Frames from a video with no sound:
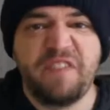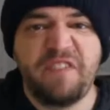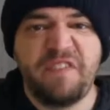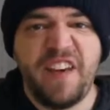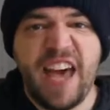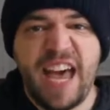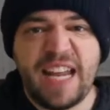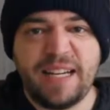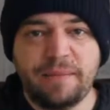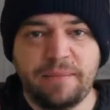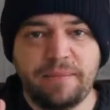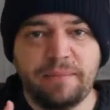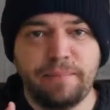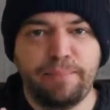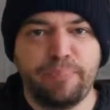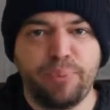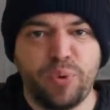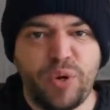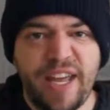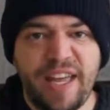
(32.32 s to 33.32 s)
fat,
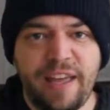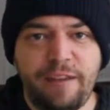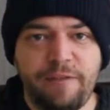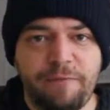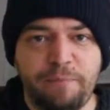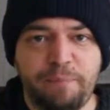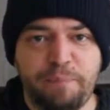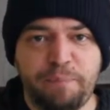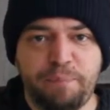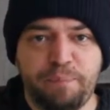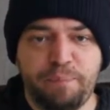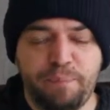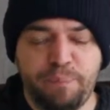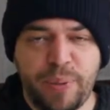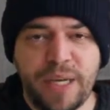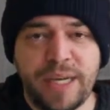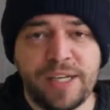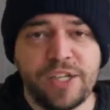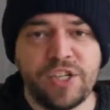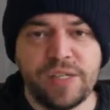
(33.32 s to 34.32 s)
brave
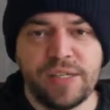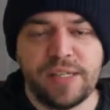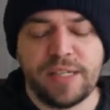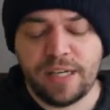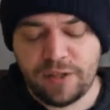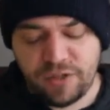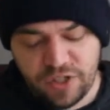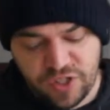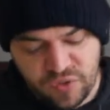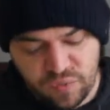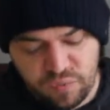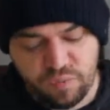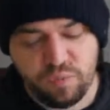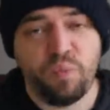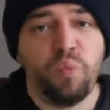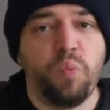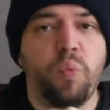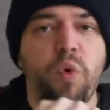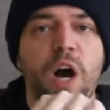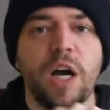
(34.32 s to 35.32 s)
pigeons that'll just
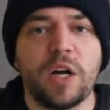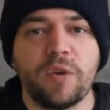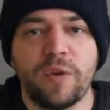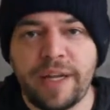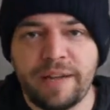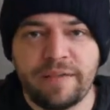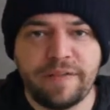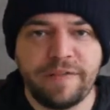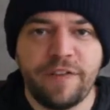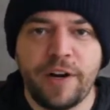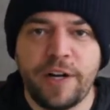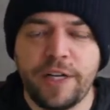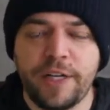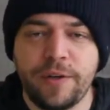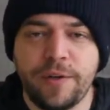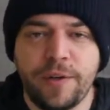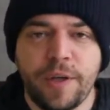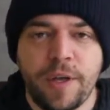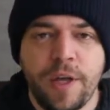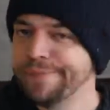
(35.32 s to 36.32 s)
walk right in front of
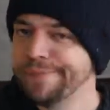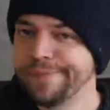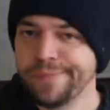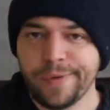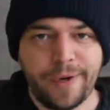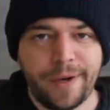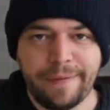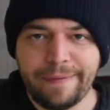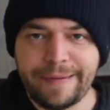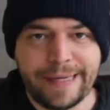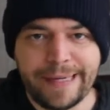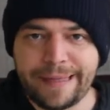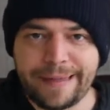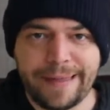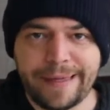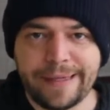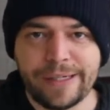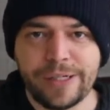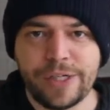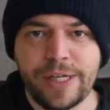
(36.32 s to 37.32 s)
you. We don't have any of
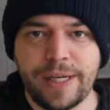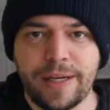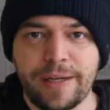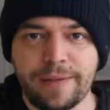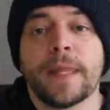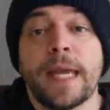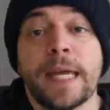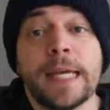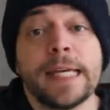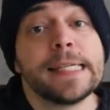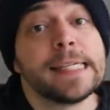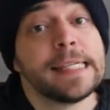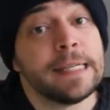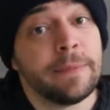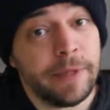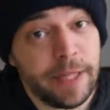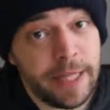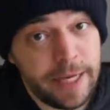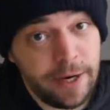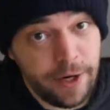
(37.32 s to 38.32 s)
that in Xi'an.
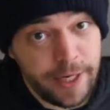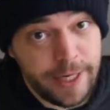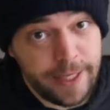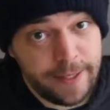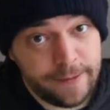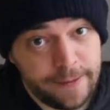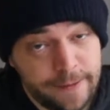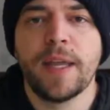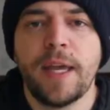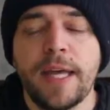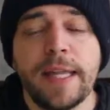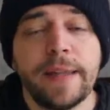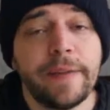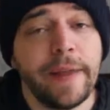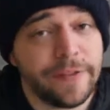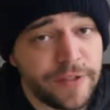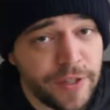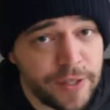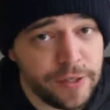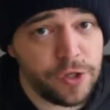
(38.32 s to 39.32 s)
Similarities.
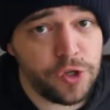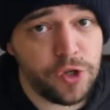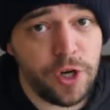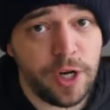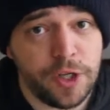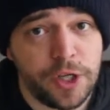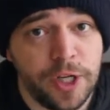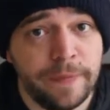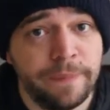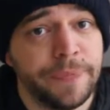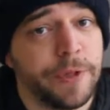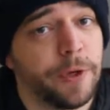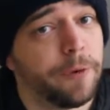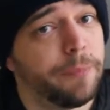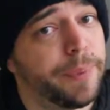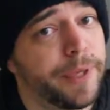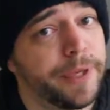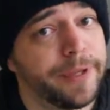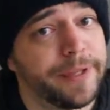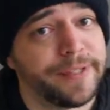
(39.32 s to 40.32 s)
Lots of construction. There
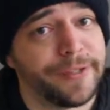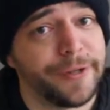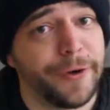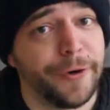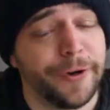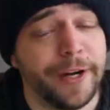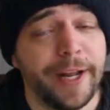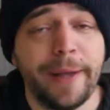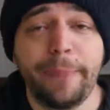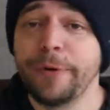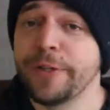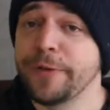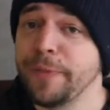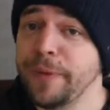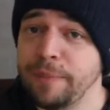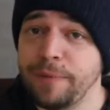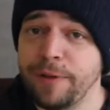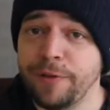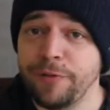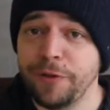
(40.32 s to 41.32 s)
are buildings going up, which
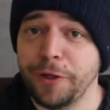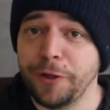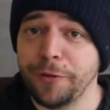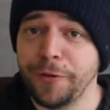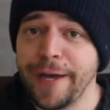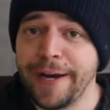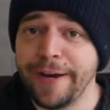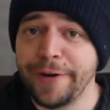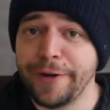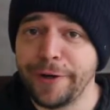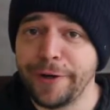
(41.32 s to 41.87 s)
made me feel right at